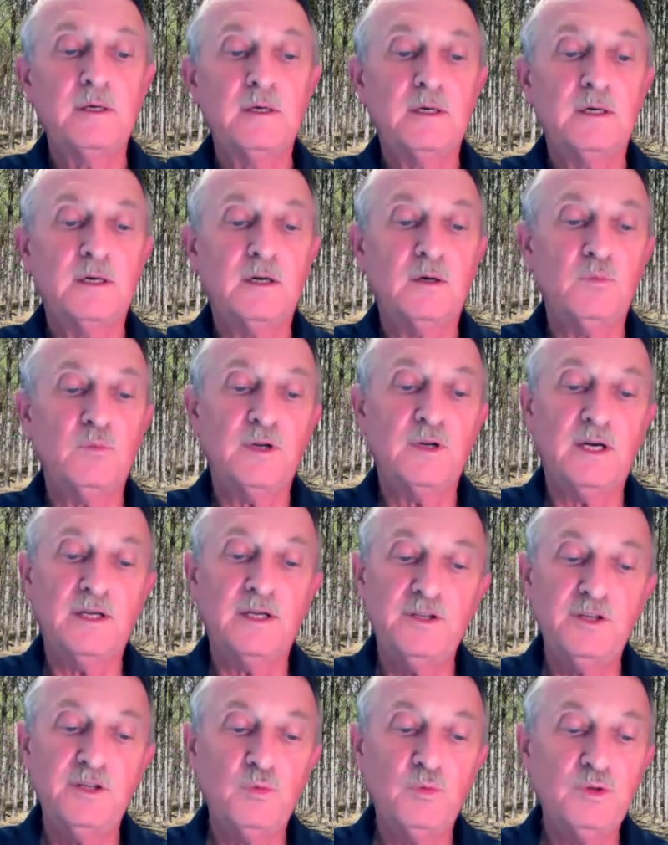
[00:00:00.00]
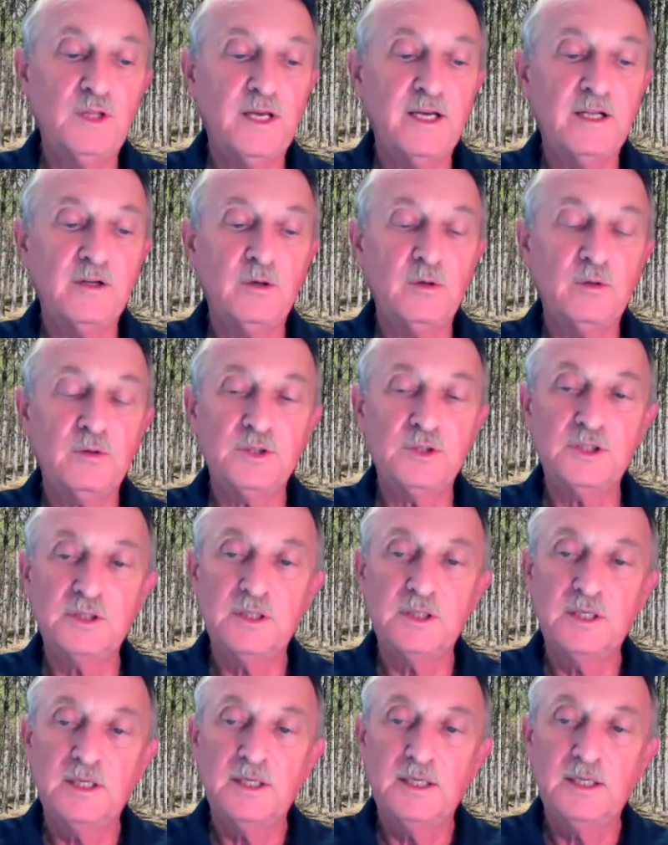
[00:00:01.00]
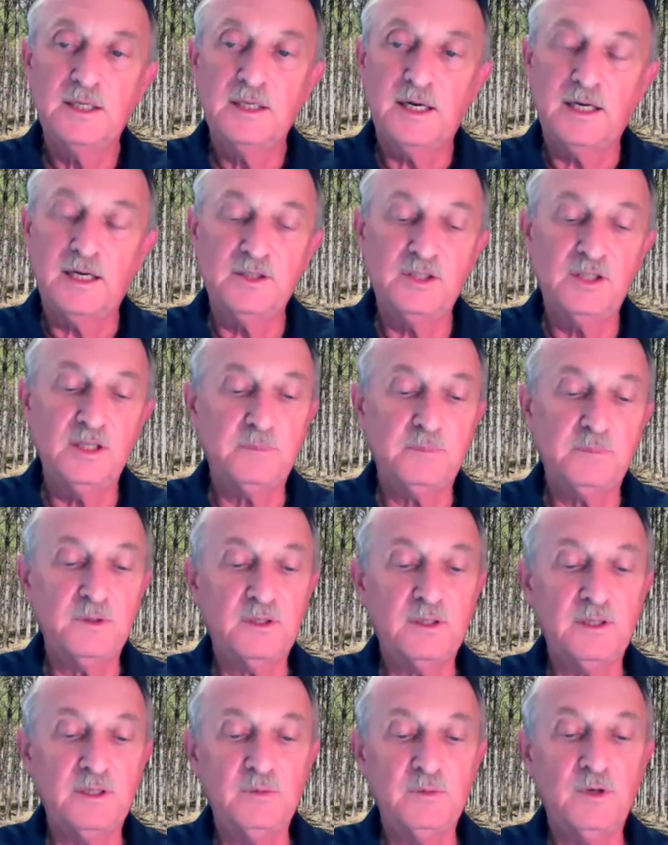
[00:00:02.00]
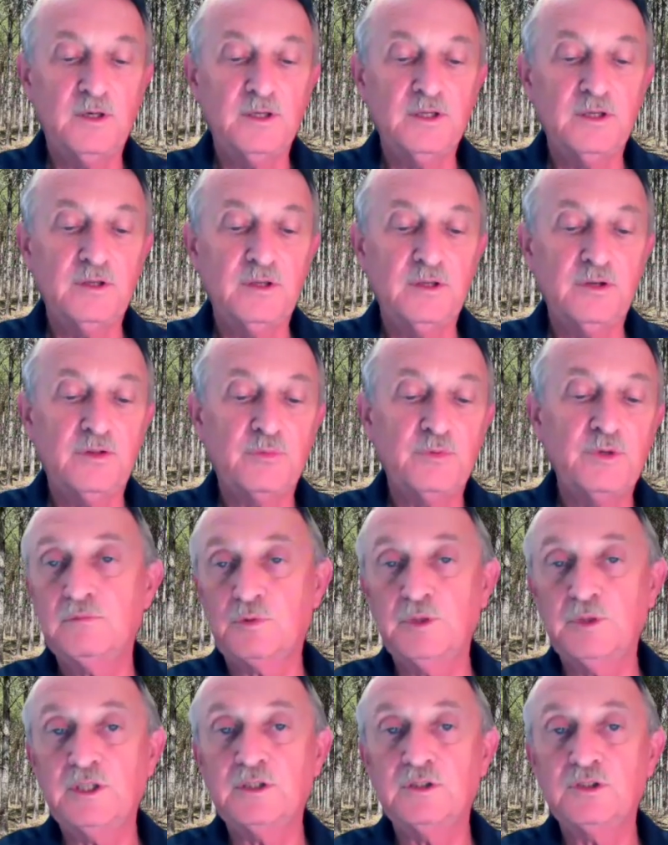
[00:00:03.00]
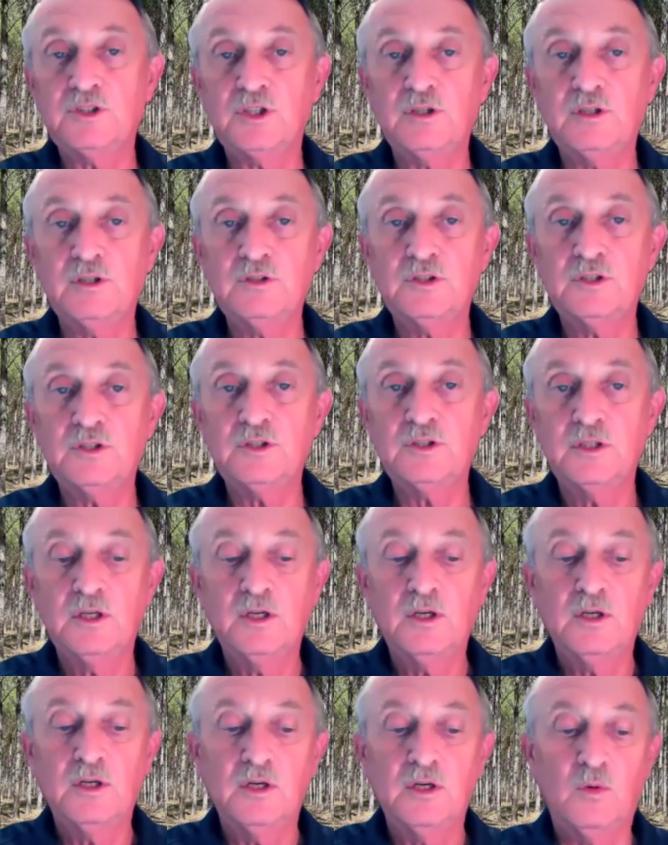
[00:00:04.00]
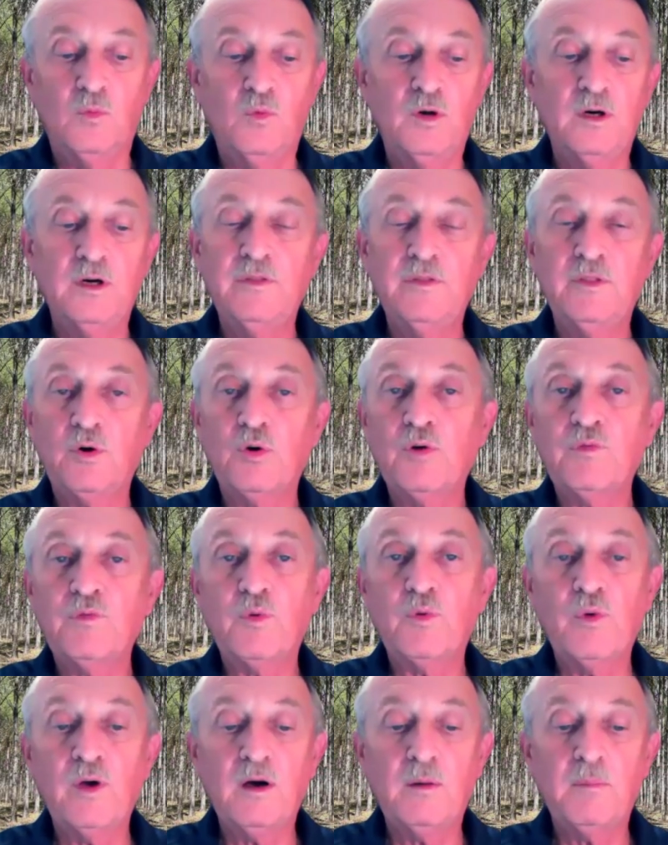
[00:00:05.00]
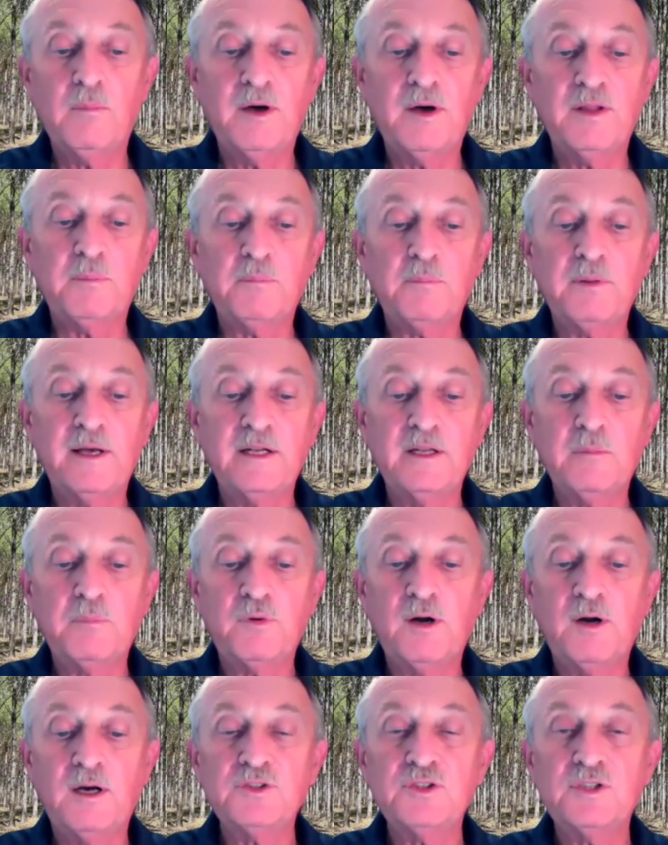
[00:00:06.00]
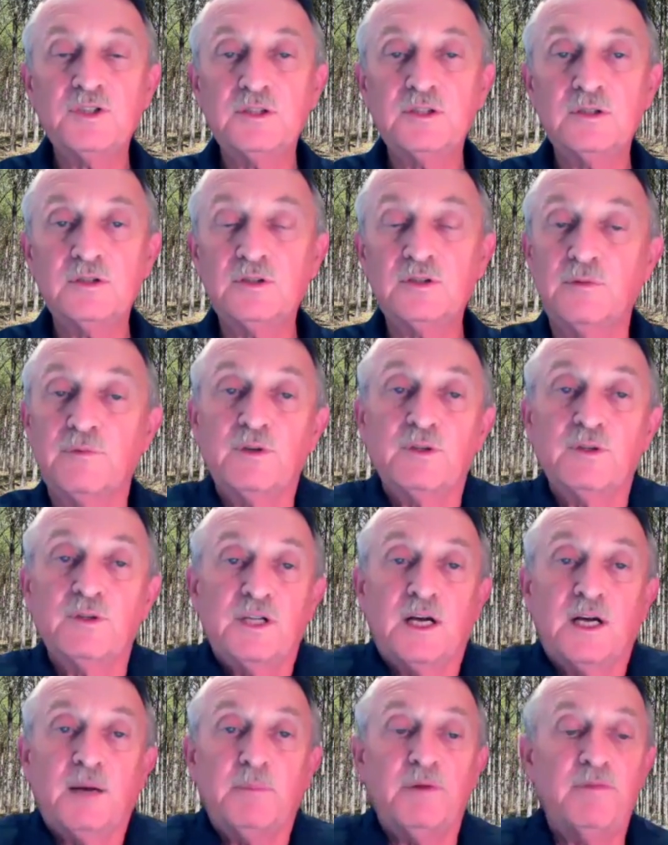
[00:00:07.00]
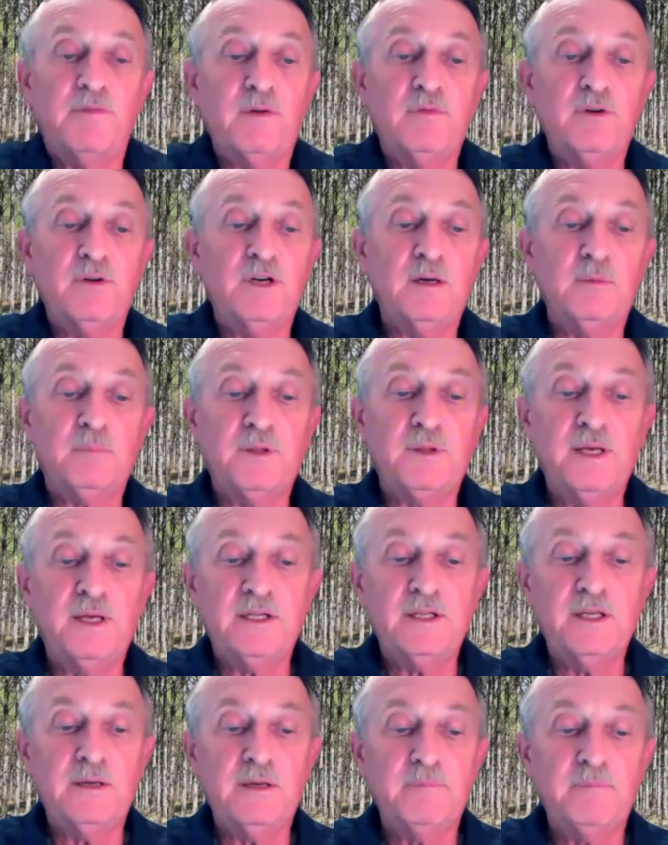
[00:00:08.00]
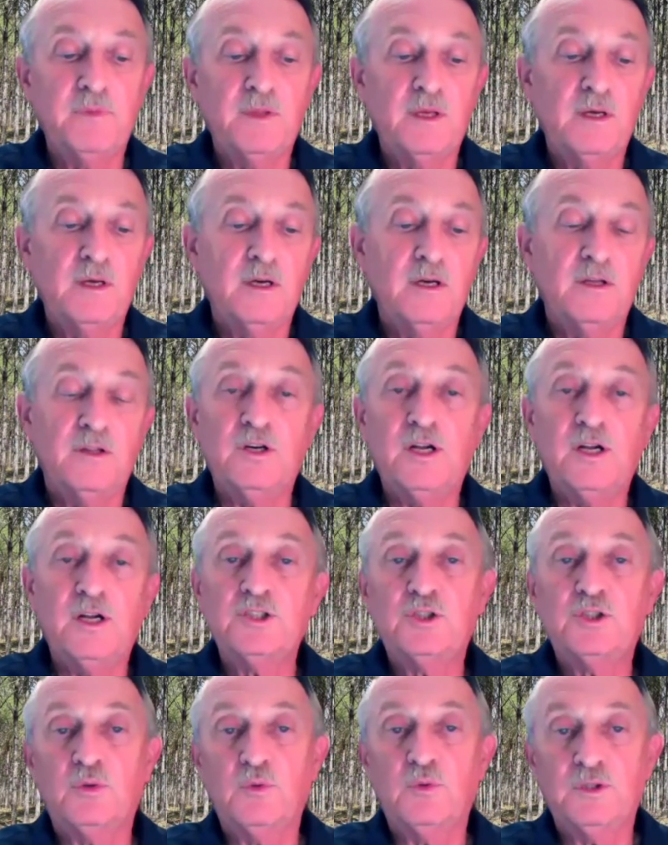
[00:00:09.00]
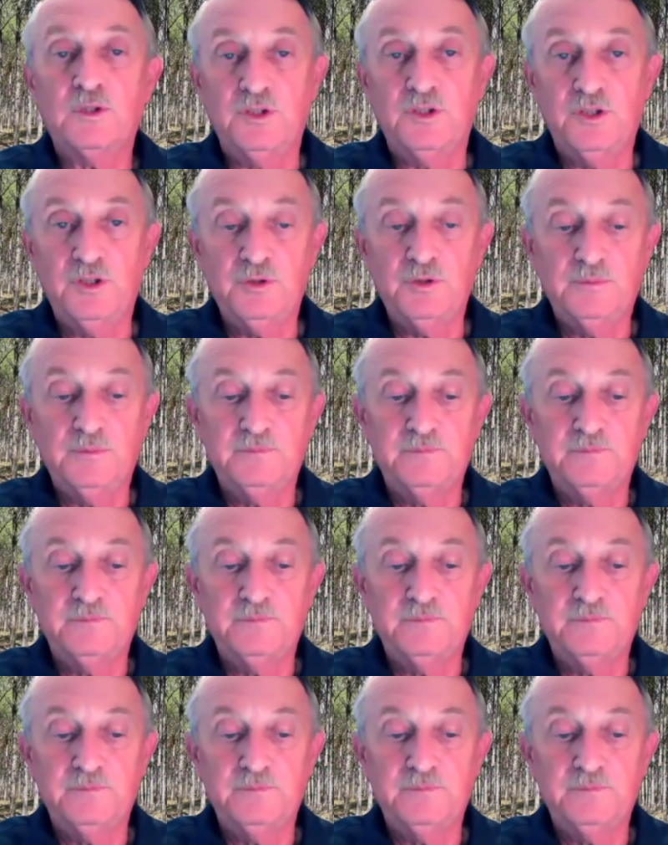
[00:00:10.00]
When I deal with landowners, I typically run into three concerns. One, they're overwhelmed by the planting process. It's the first time they've ever done planting. They're not sure what to do.